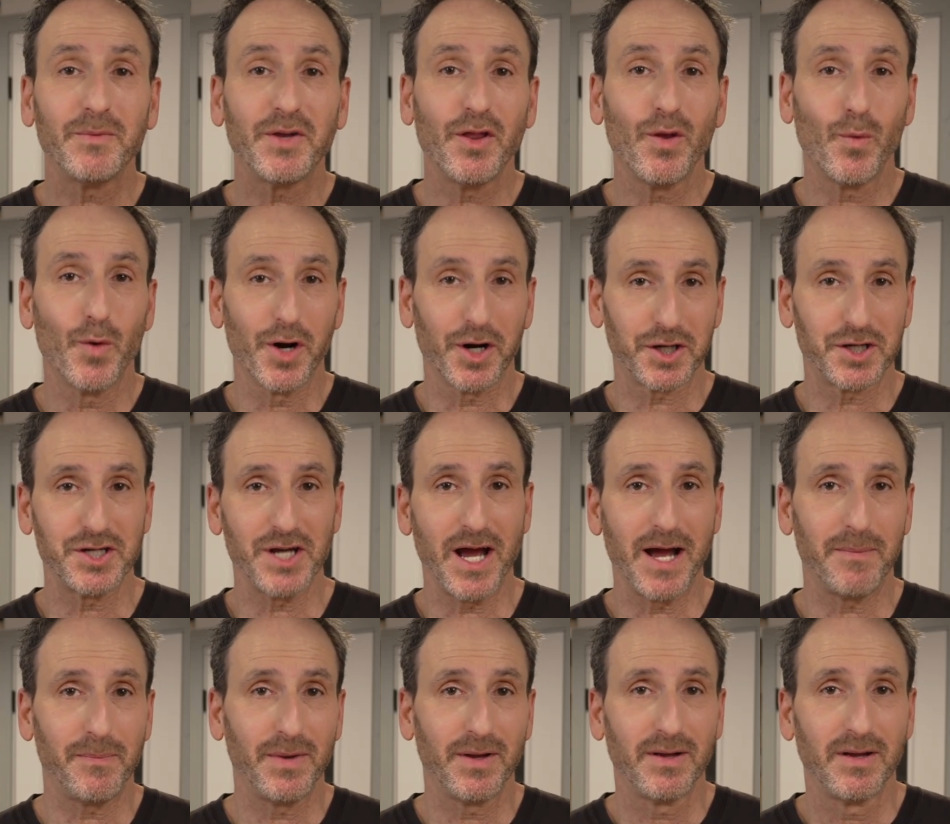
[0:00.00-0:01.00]
to the
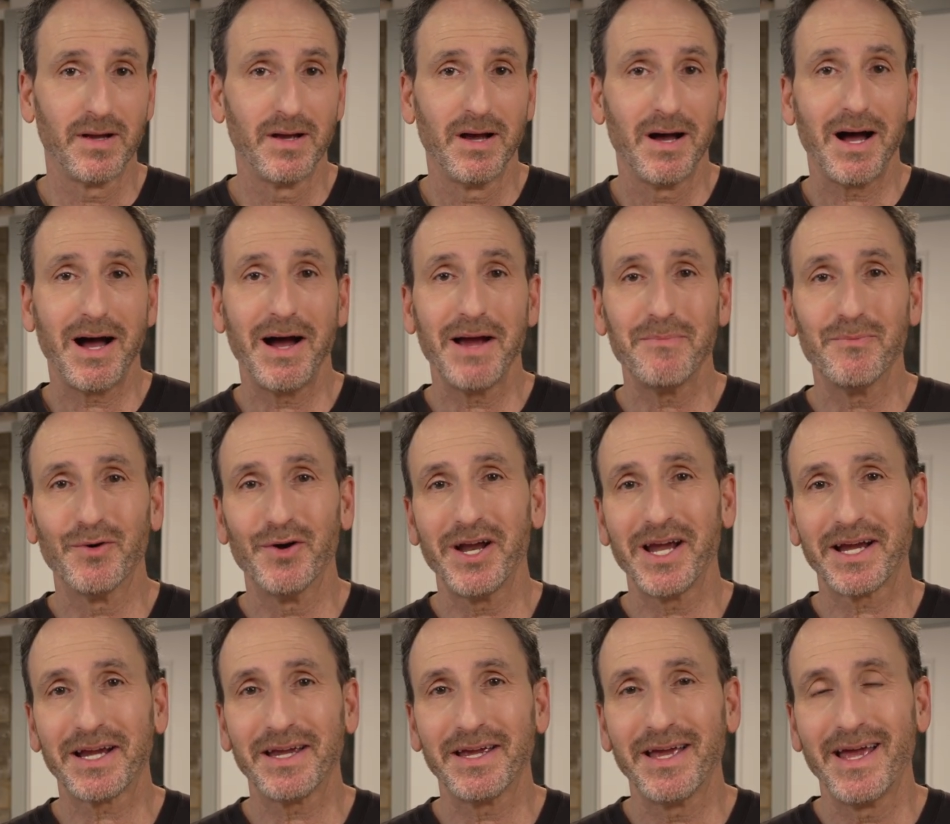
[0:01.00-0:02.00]
workshop. I'm
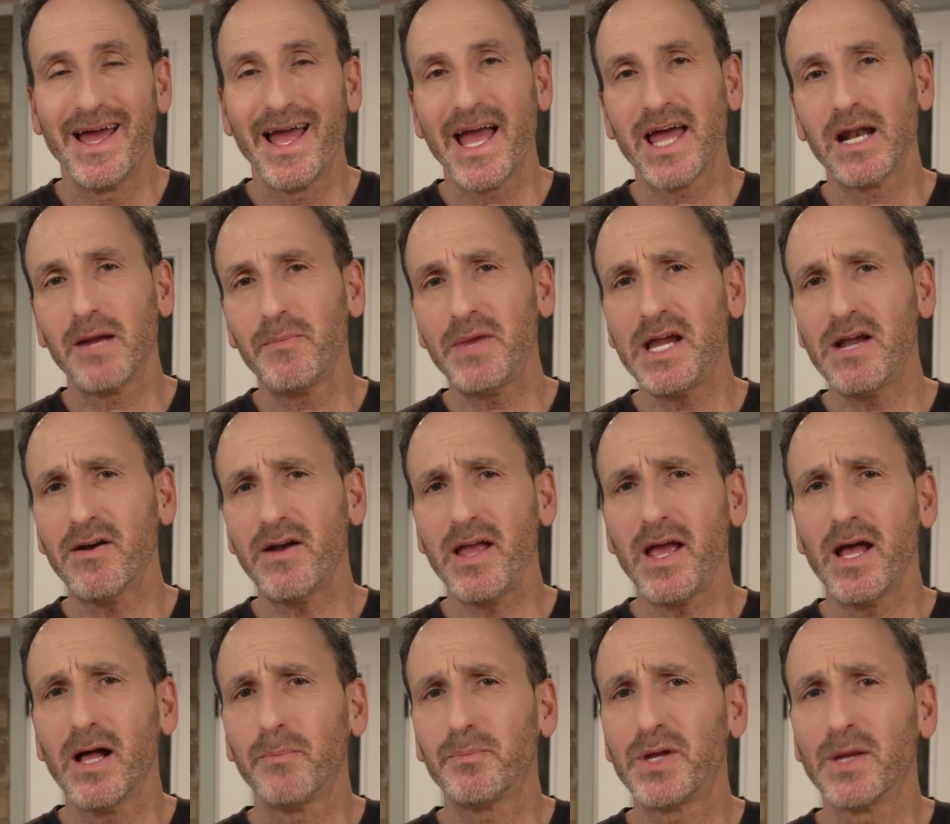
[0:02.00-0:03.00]
Rick and I'm here to
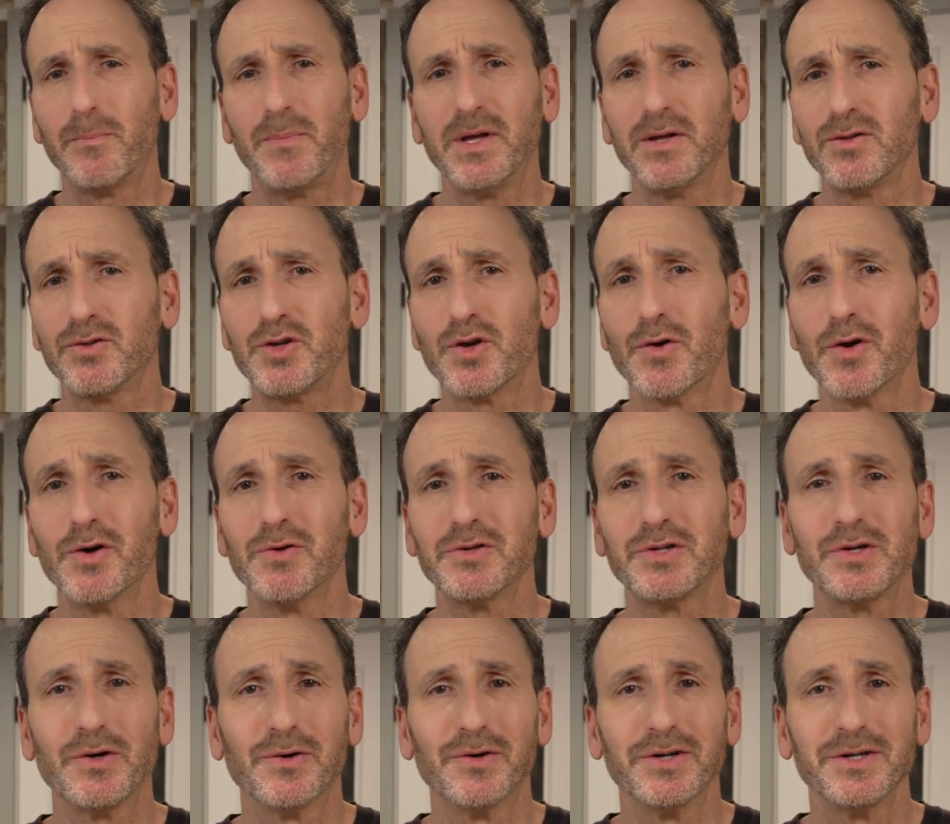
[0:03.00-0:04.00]
help you build your own
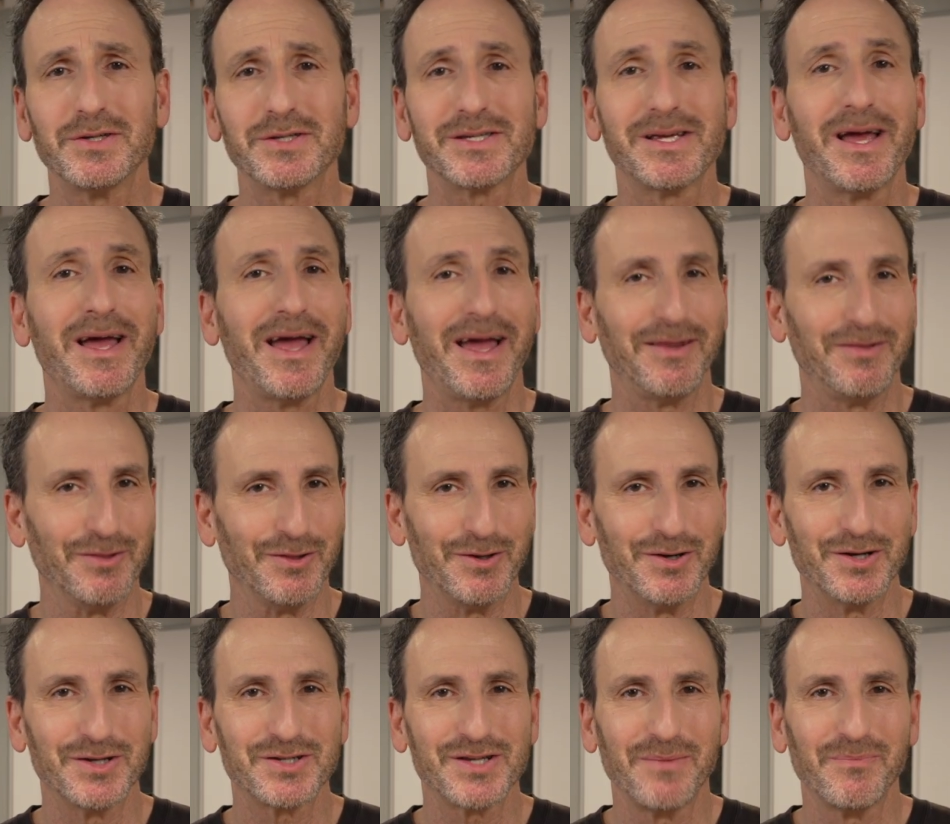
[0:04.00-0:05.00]
toys and
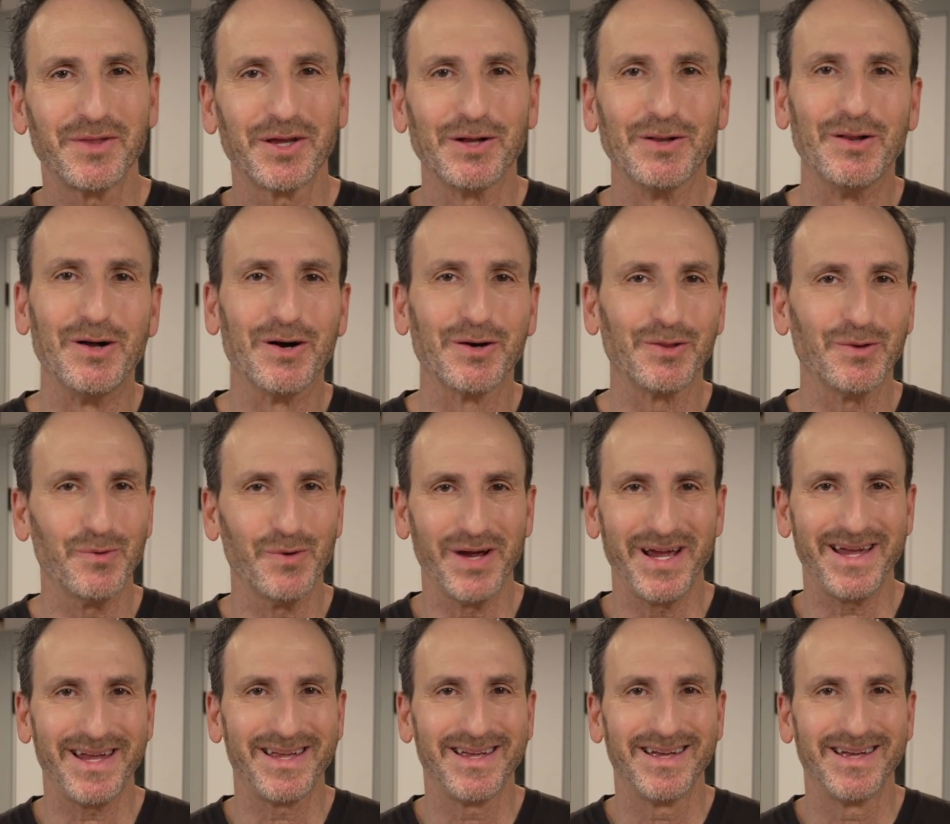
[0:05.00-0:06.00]
learn something along the
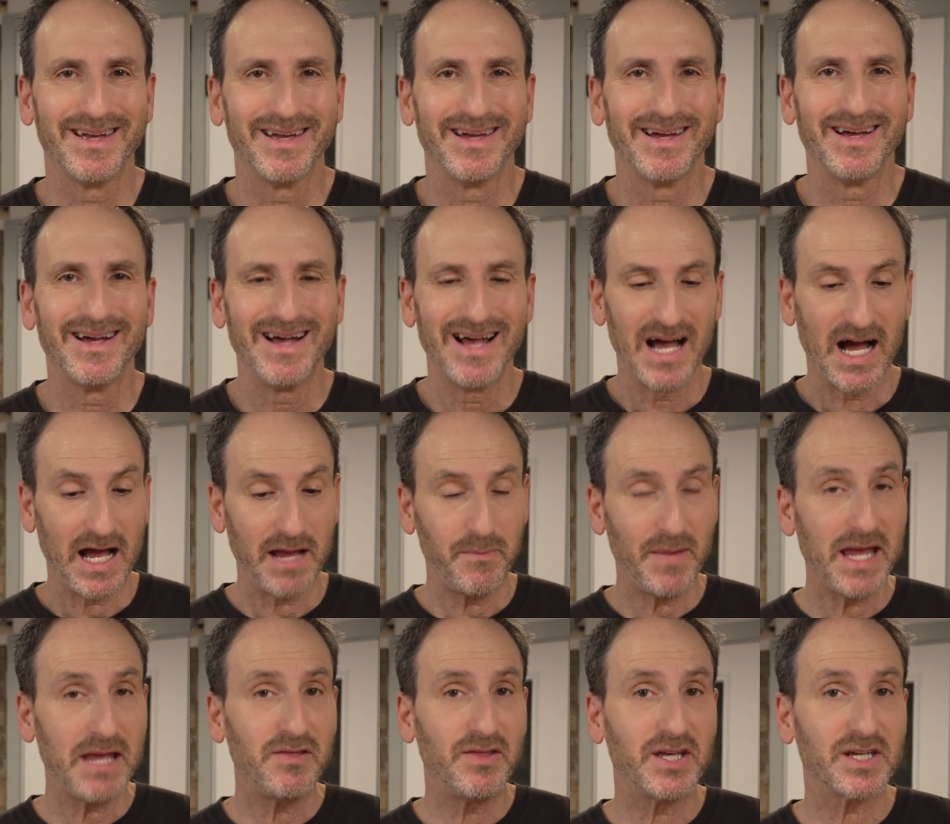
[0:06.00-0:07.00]
way. I
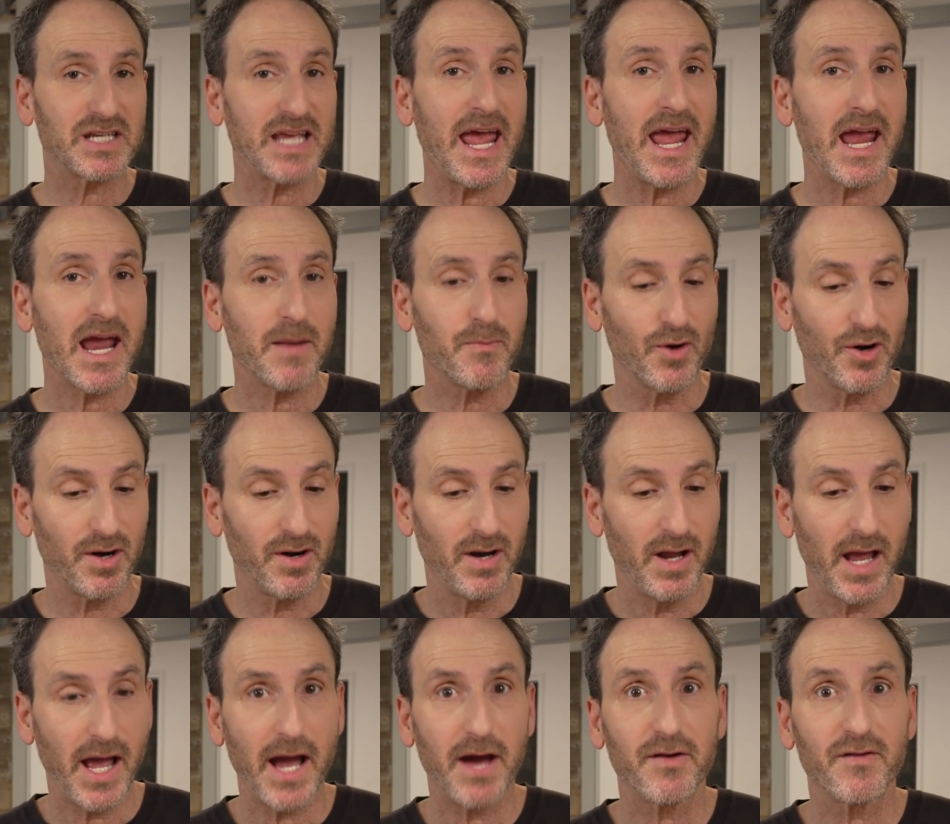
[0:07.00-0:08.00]
made this hammer
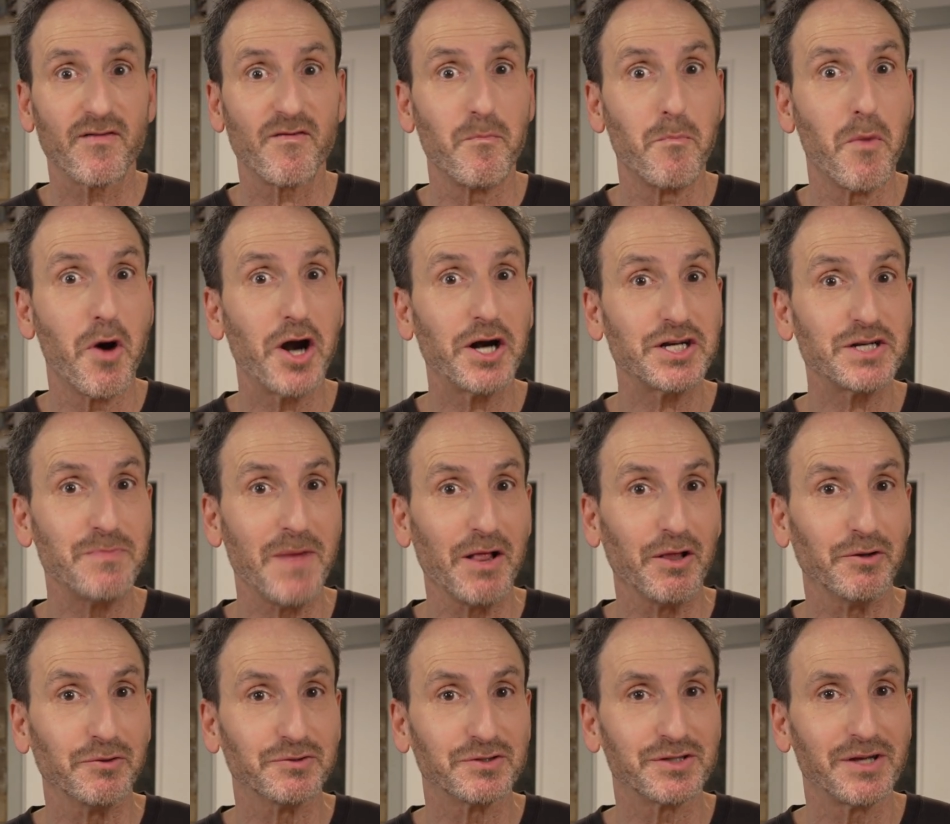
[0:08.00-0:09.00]
out of
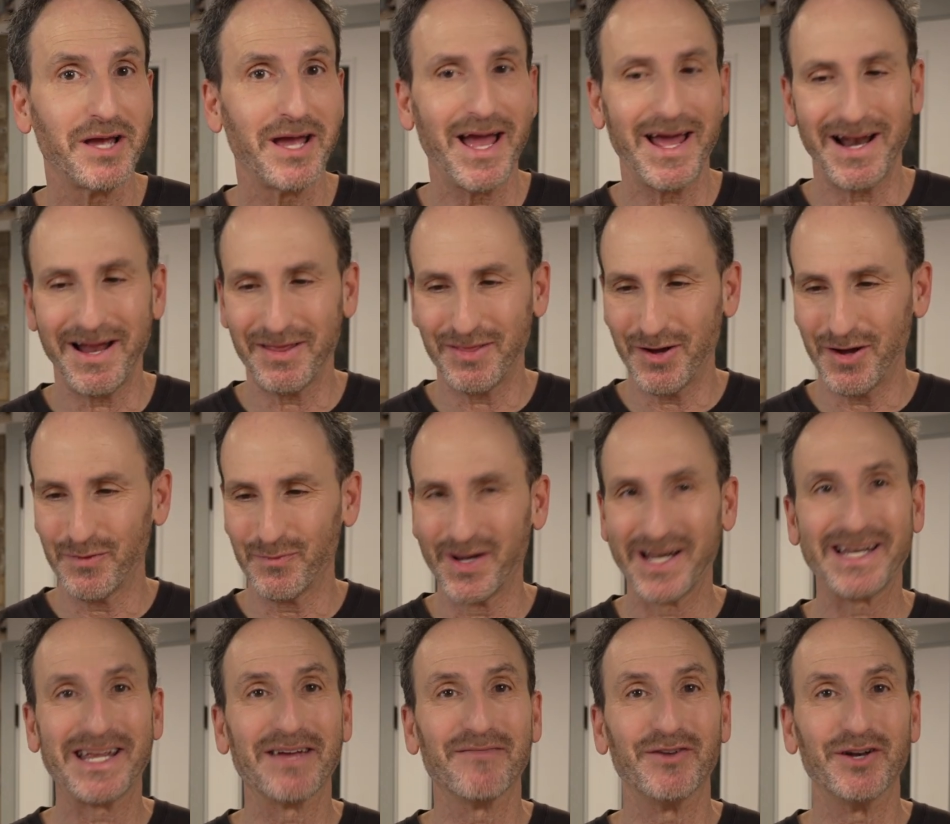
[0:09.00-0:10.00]
marshmallows and I thought we'd
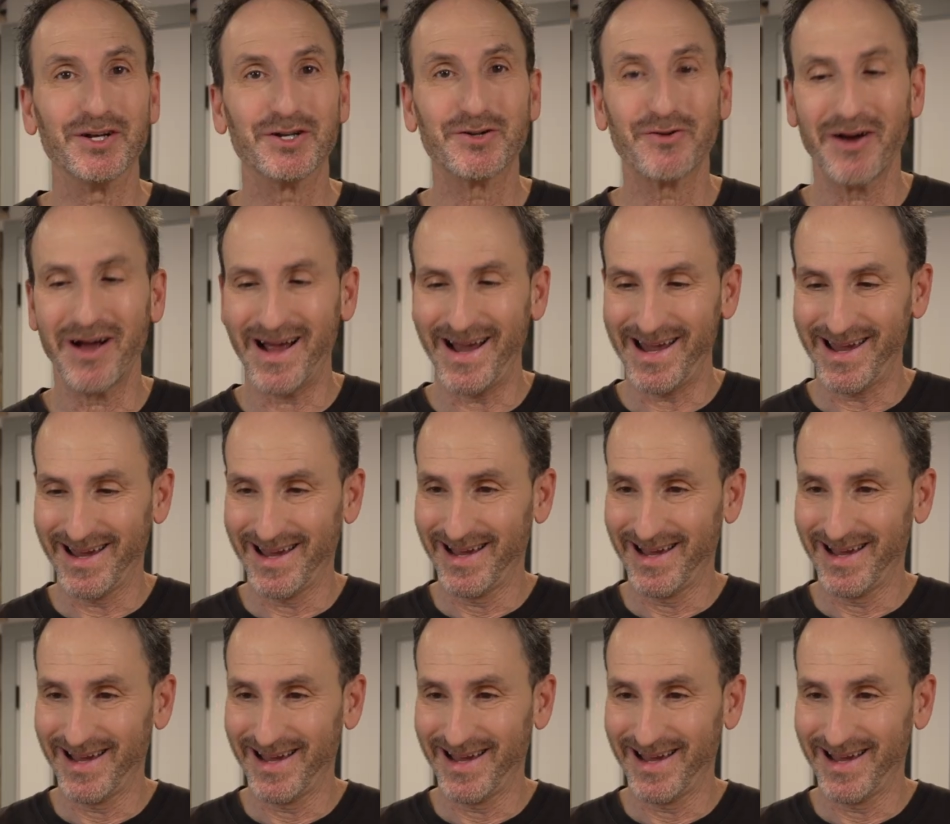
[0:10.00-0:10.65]
give it a try.